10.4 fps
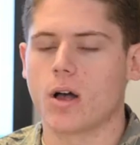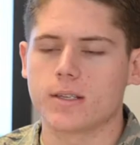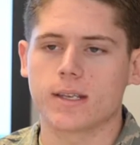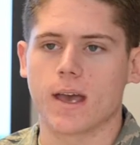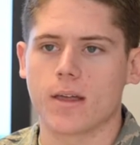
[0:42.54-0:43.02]

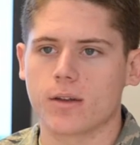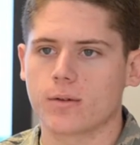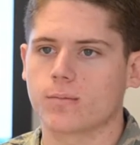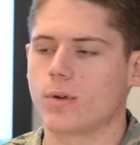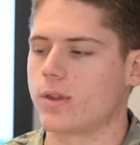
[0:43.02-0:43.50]

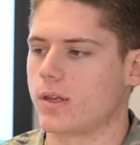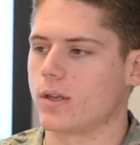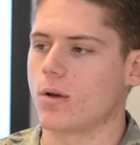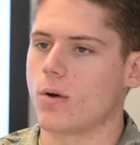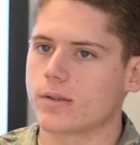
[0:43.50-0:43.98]
Altogether, with
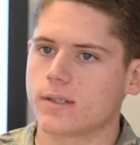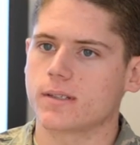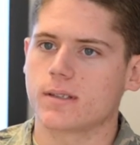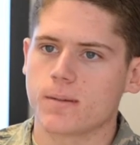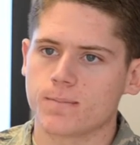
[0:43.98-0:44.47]
the old
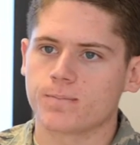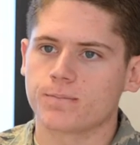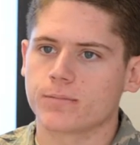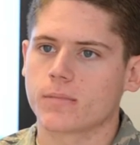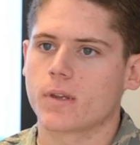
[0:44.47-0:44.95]
system,
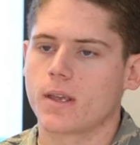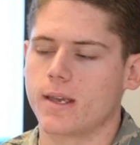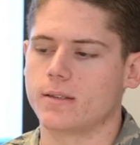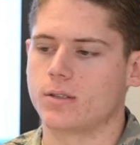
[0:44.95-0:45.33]
it